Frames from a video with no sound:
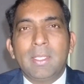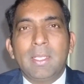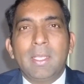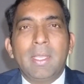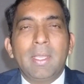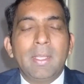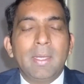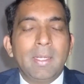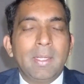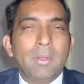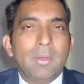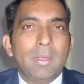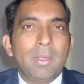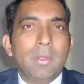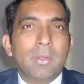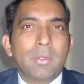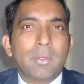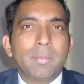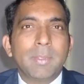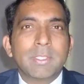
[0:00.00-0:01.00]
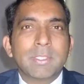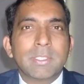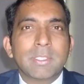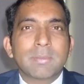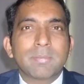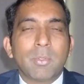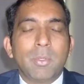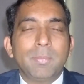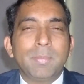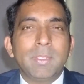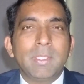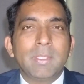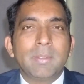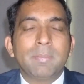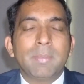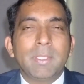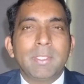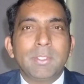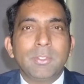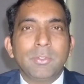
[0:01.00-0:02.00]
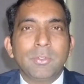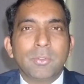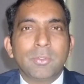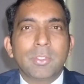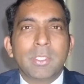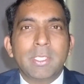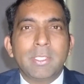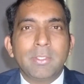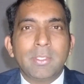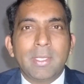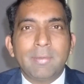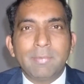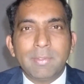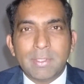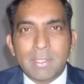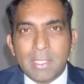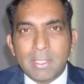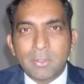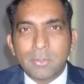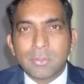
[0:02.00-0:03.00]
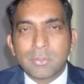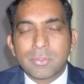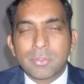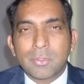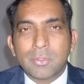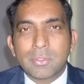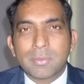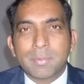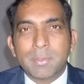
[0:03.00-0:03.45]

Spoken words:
an occupation is popular, but you know that you haven't done those roles,